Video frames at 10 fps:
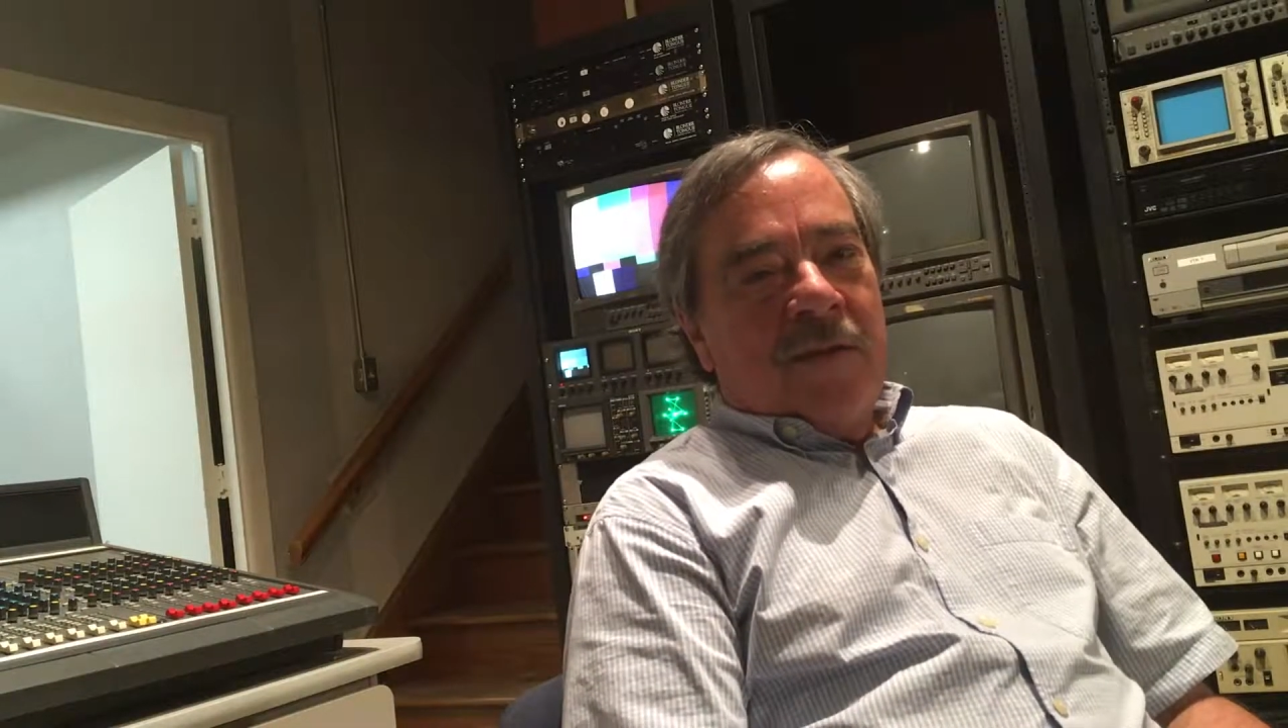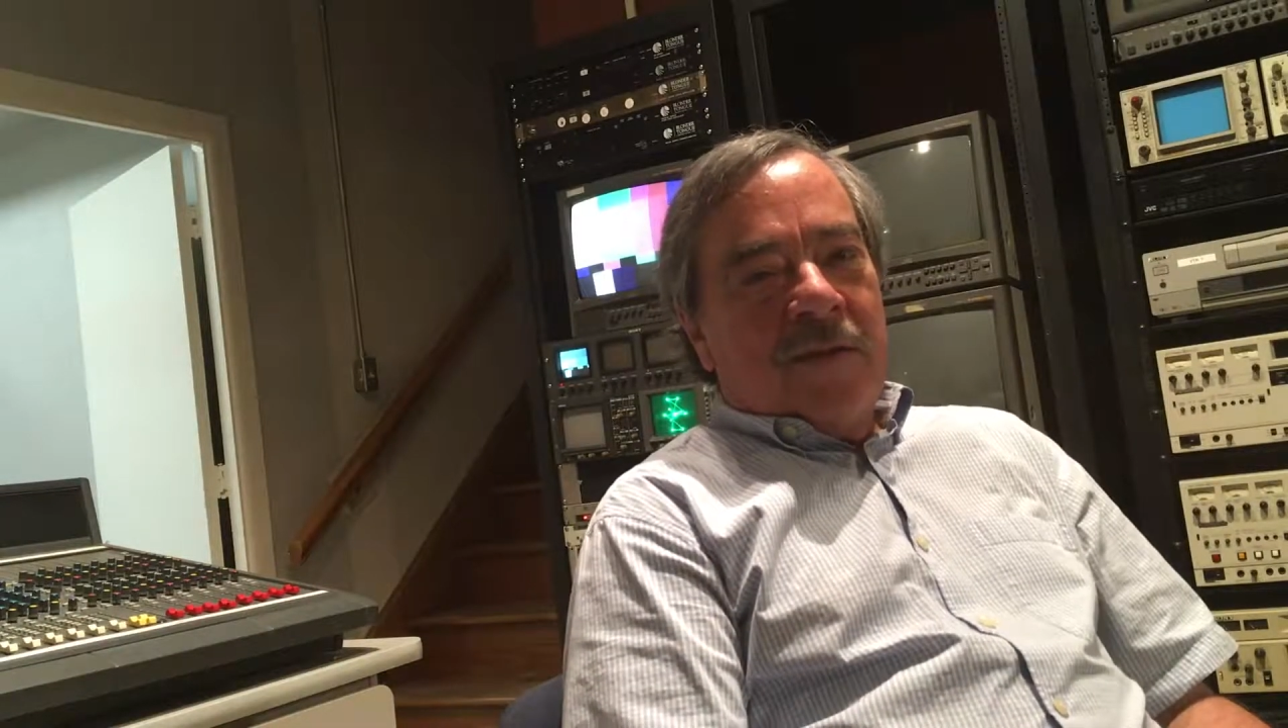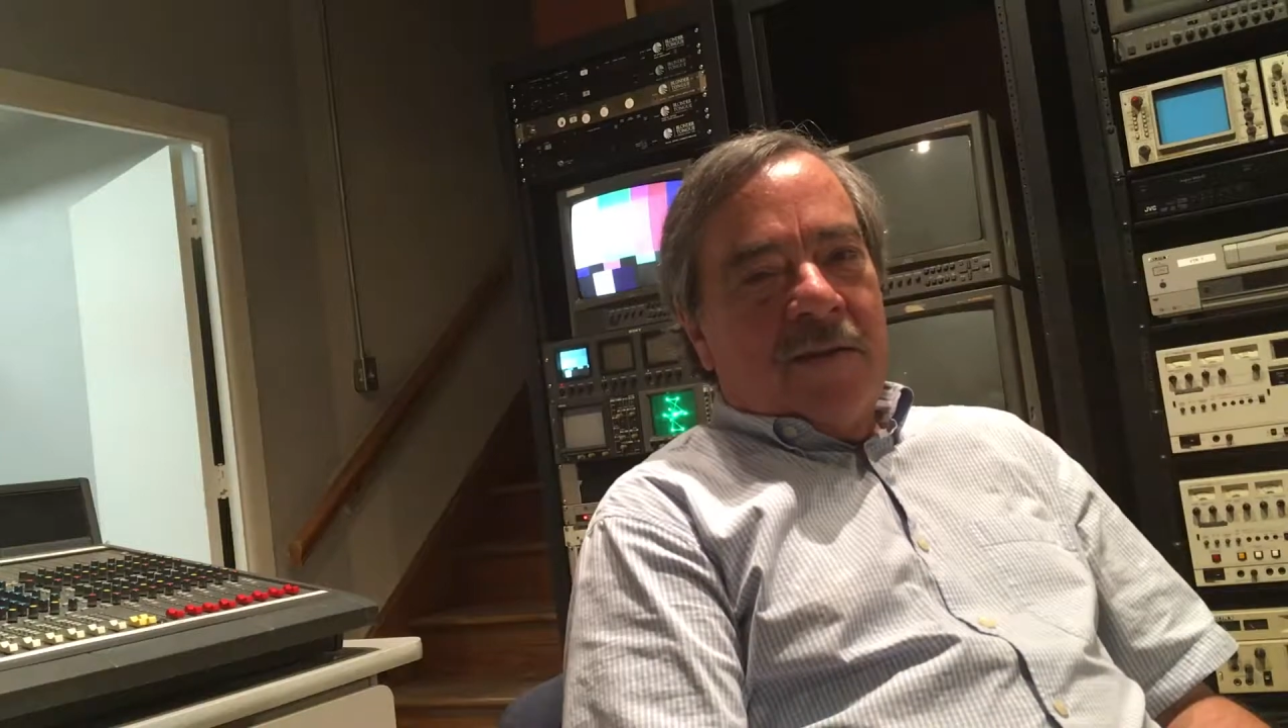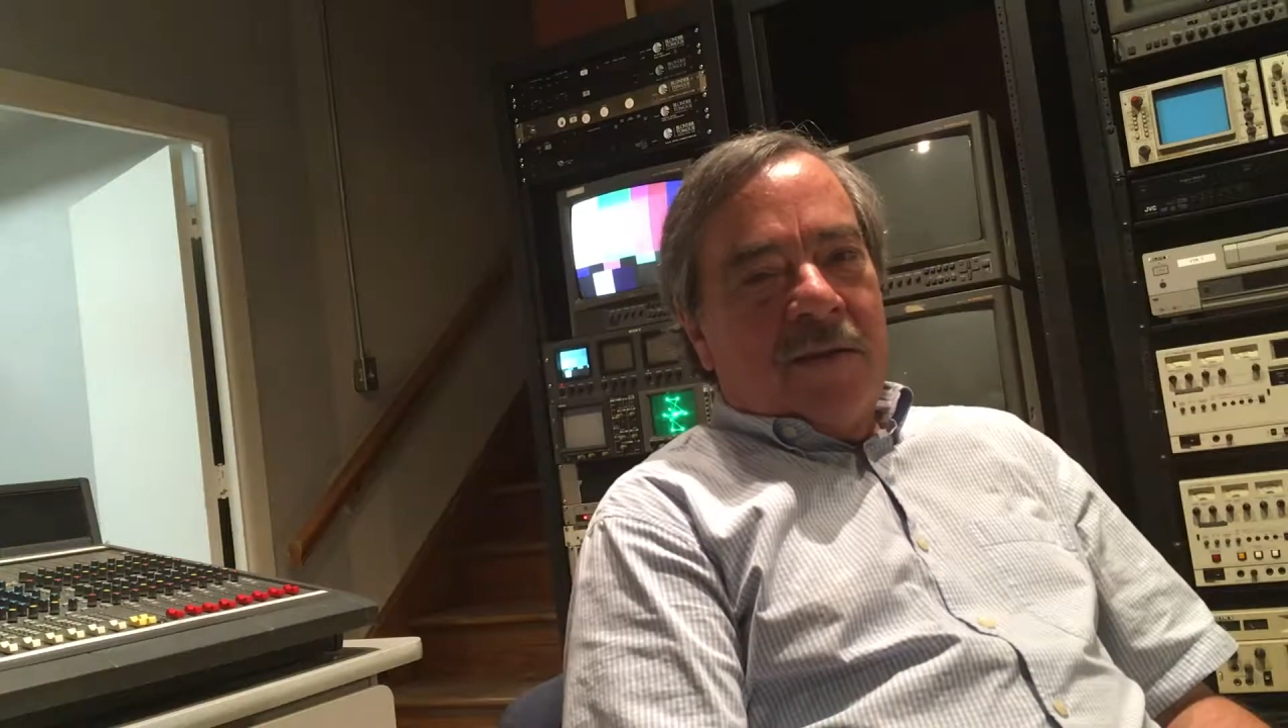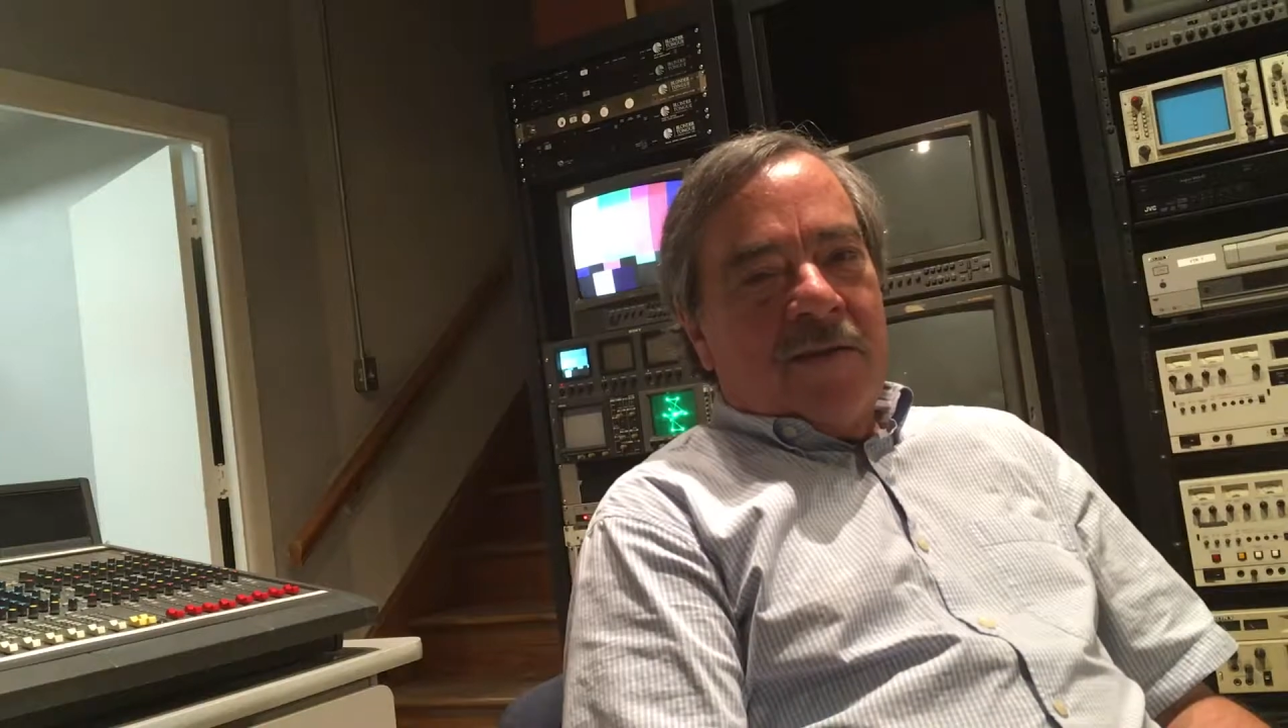
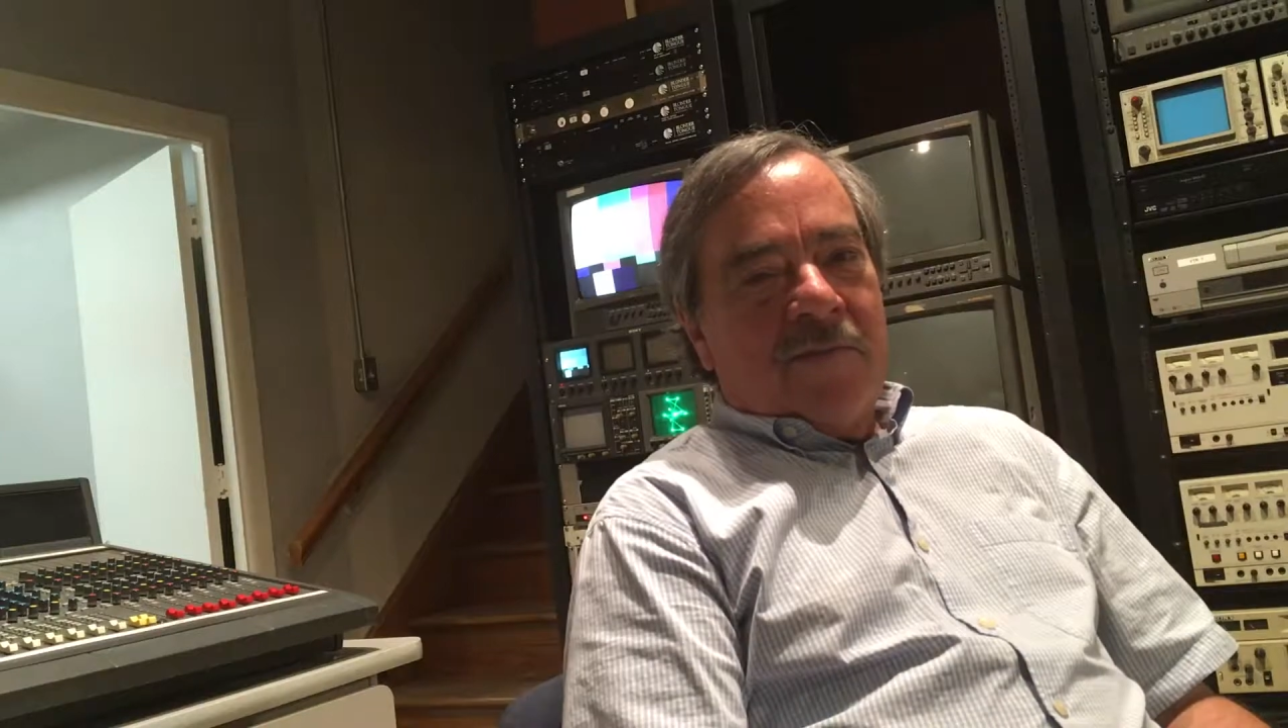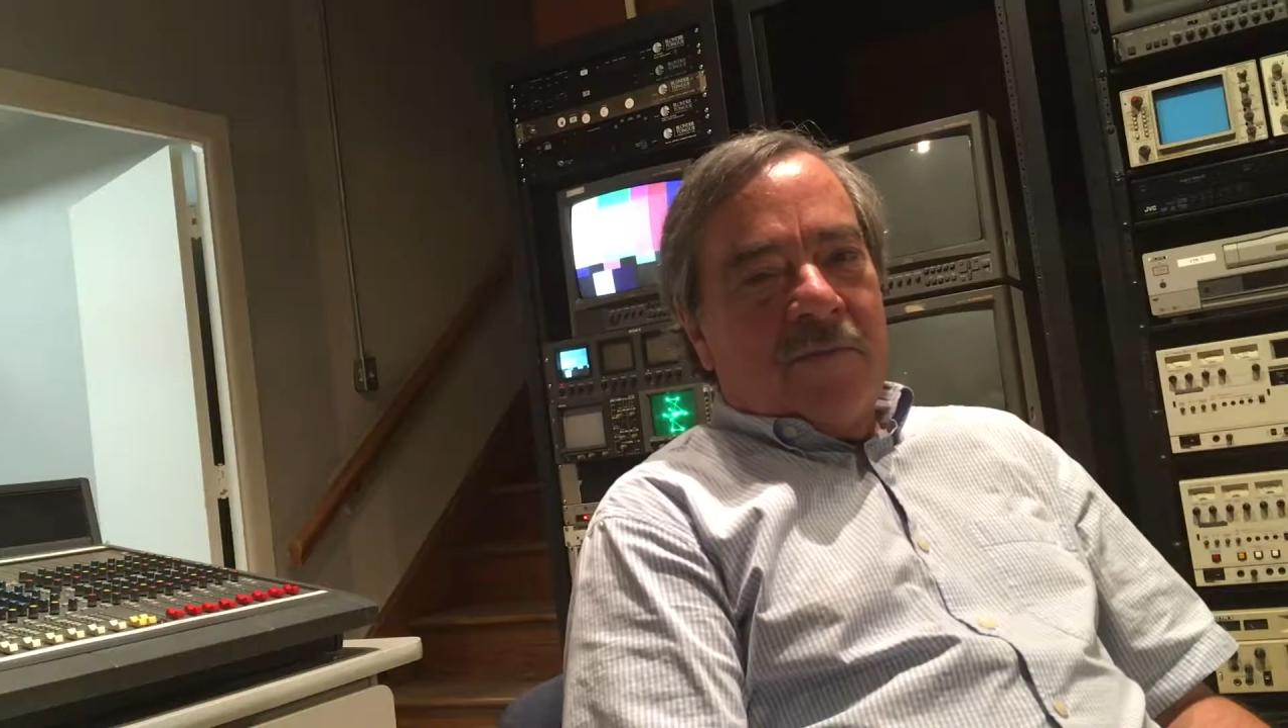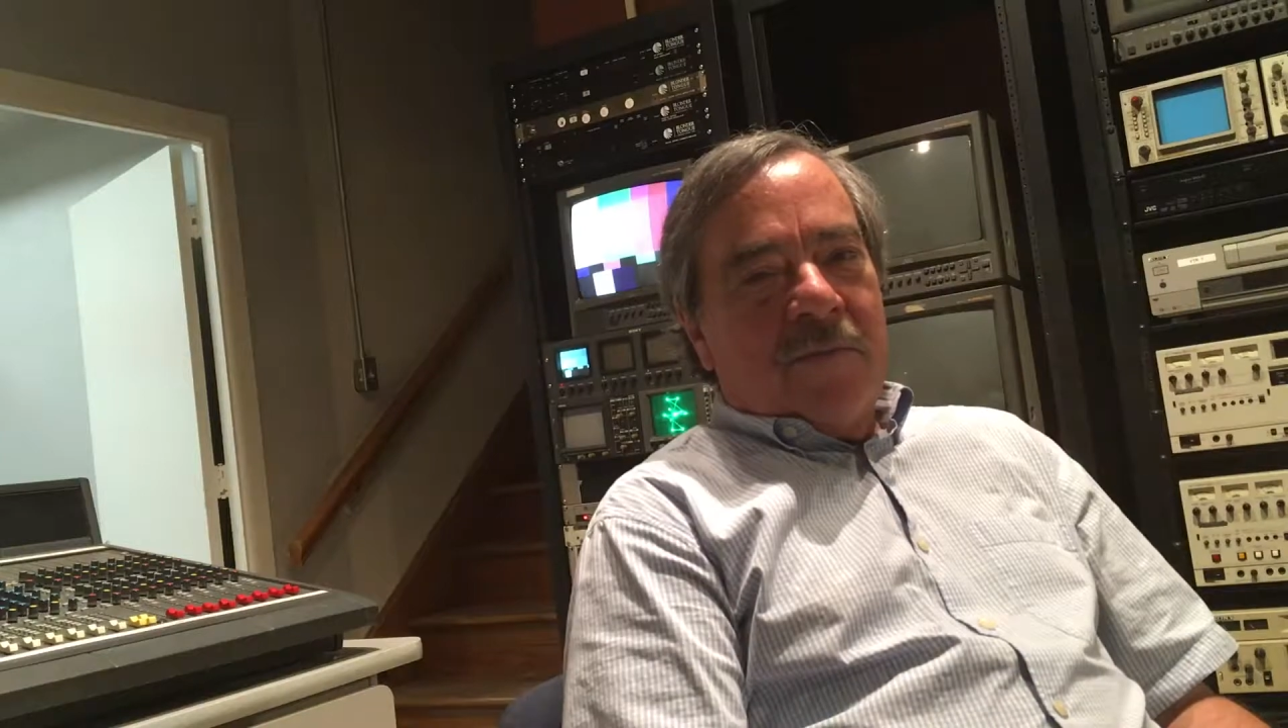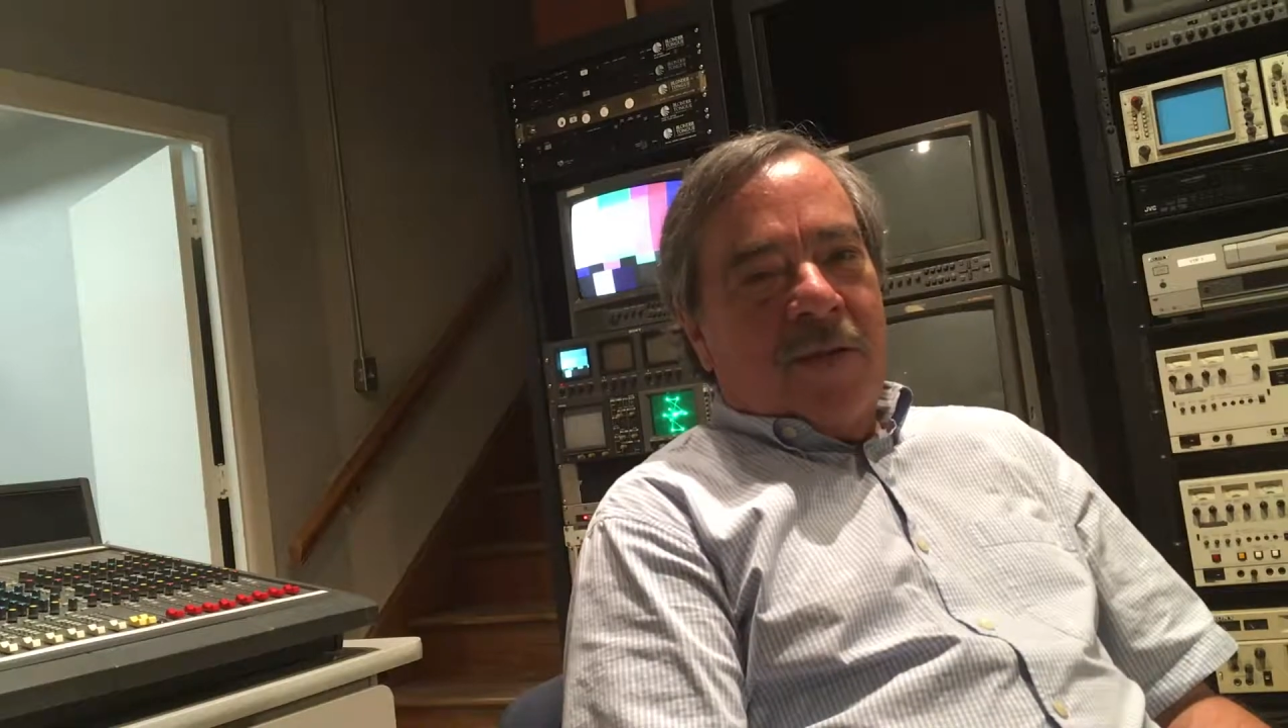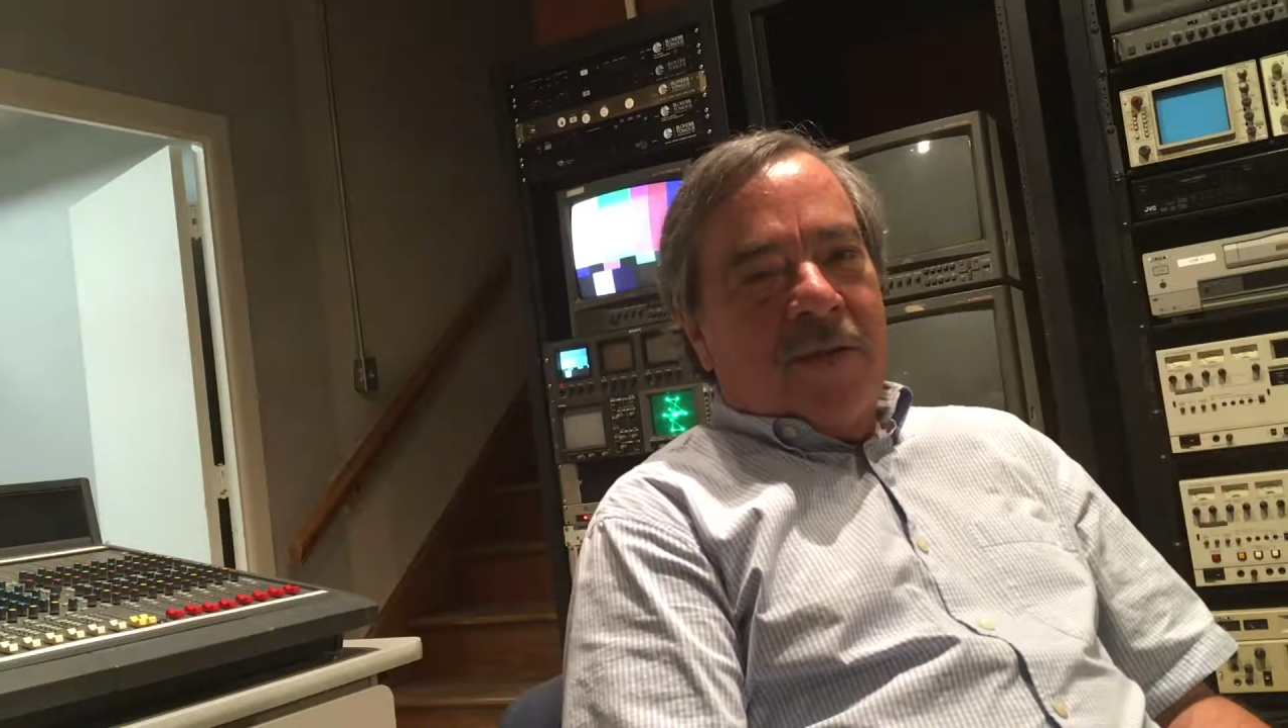It dates
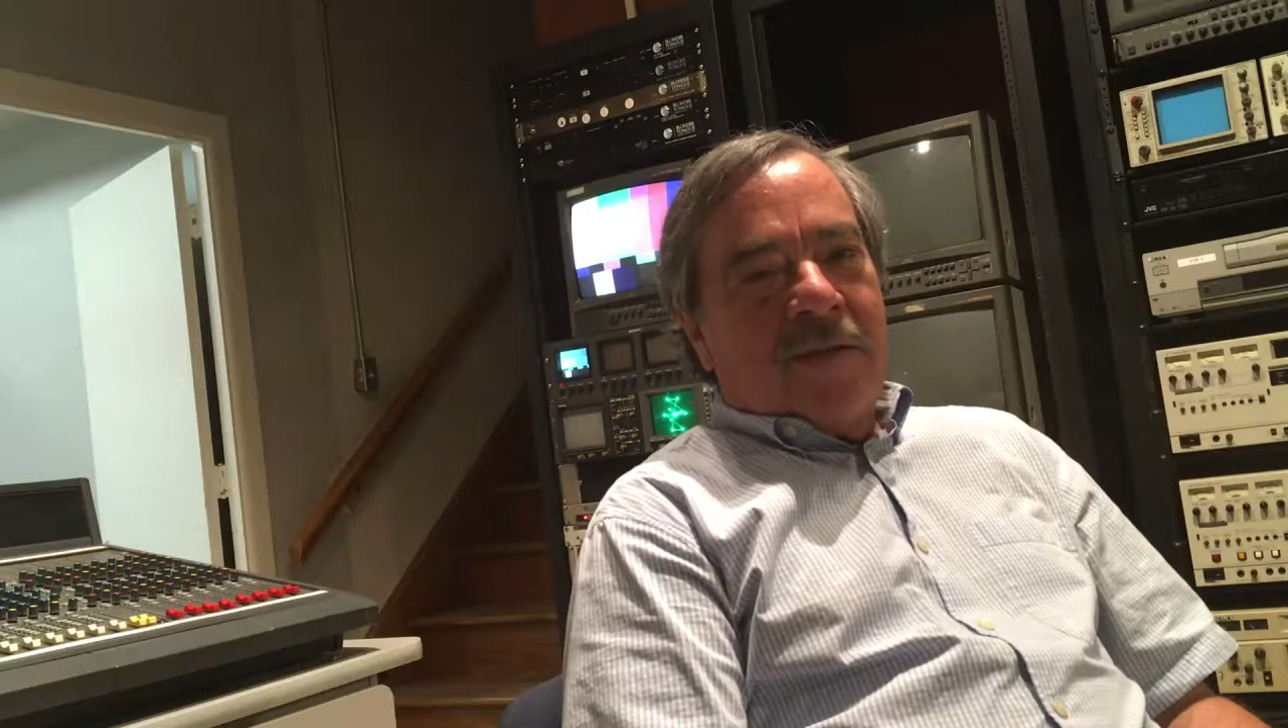from about